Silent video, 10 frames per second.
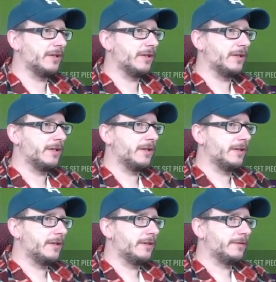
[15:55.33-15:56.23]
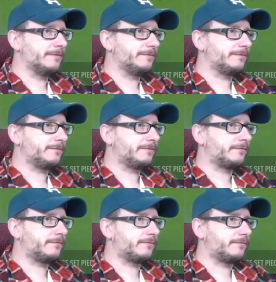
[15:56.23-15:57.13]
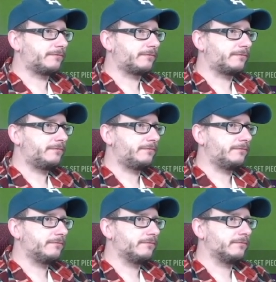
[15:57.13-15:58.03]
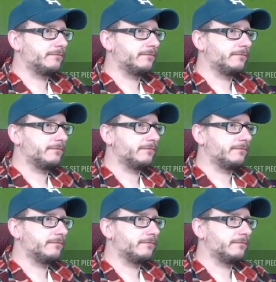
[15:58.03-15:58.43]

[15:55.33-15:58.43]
Nobody speaks.